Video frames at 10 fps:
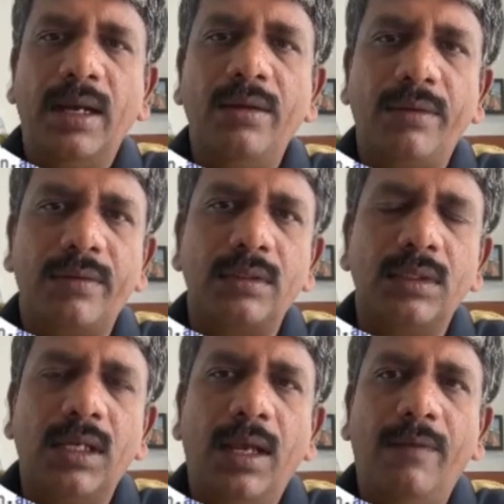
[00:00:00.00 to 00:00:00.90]
Hello everyone,
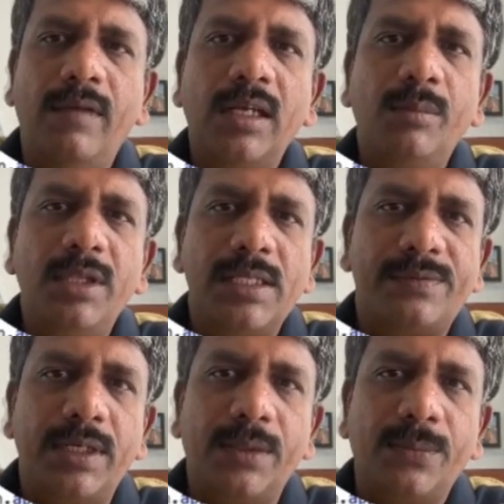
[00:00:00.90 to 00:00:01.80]
welcome to this
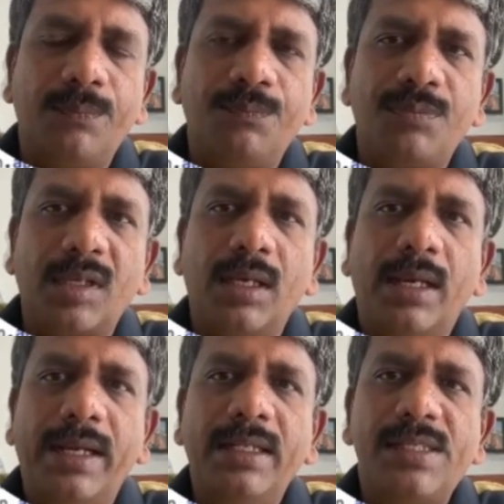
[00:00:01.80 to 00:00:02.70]
video.
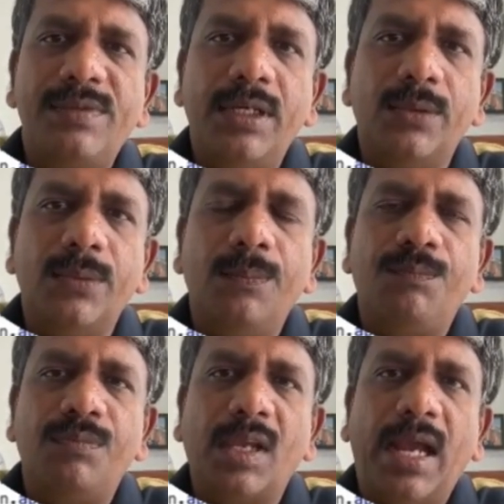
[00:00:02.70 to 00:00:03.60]
In this video,
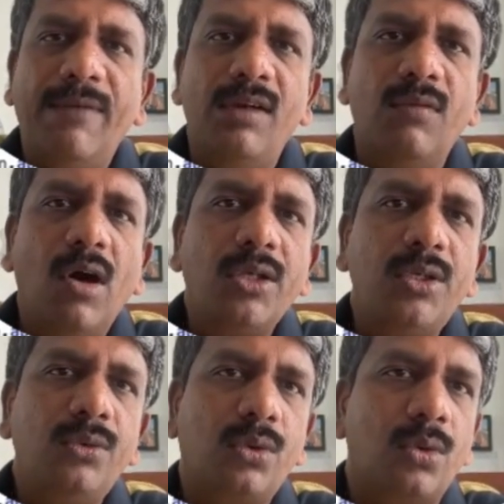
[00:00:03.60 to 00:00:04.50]
I will walk
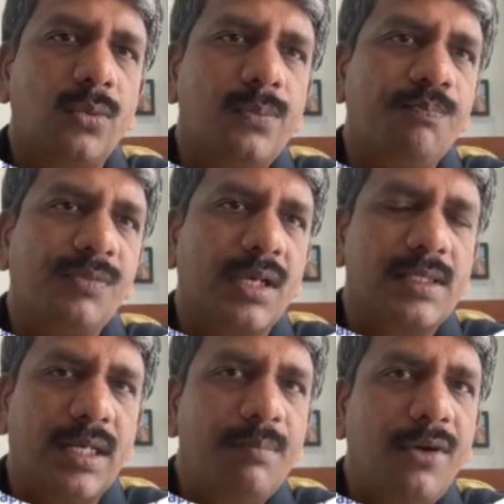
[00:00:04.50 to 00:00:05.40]
you through
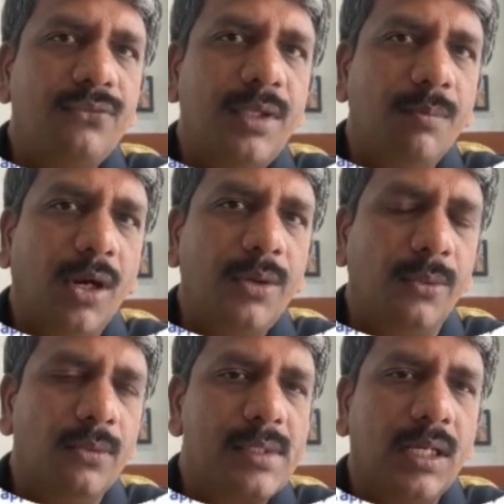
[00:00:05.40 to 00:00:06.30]
some of the
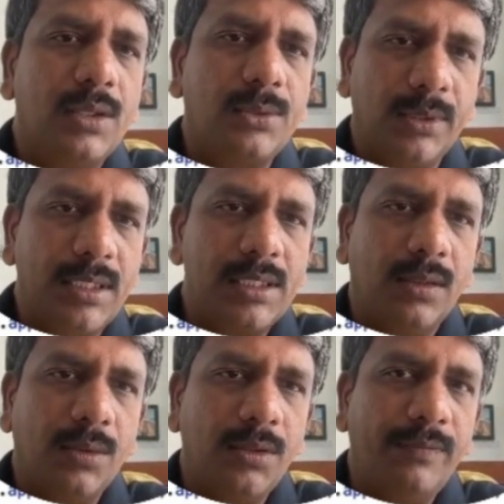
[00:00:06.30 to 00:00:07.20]
modules so that
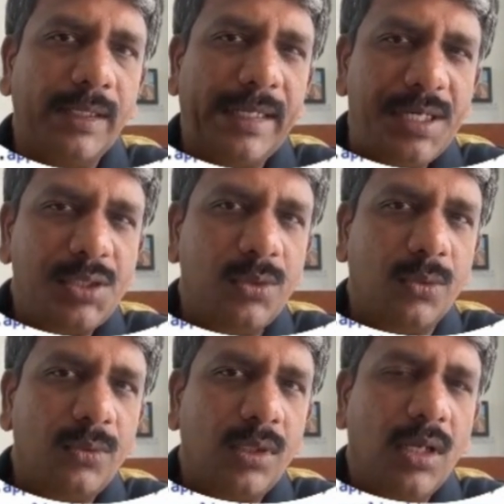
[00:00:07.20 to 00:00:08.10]
you will get to
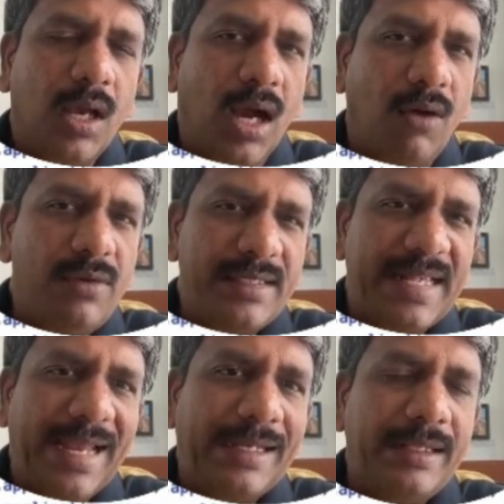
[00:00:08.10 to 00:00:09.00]
know how
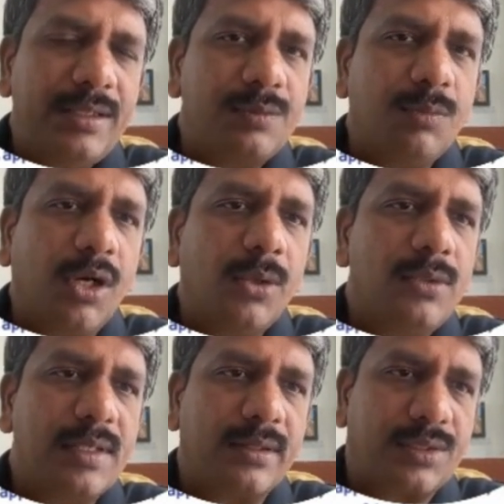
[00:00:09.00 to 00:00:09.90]
exactly these modules
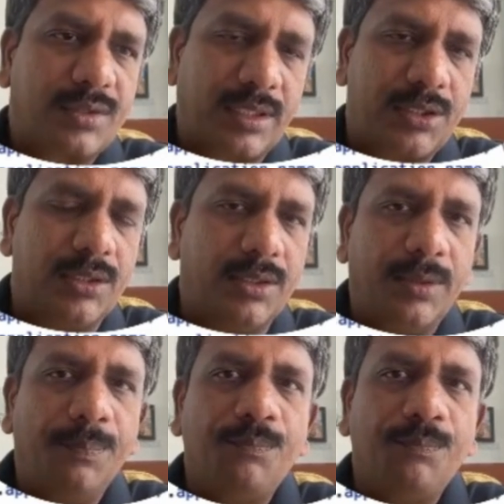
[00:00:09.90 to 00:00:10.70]
are structured.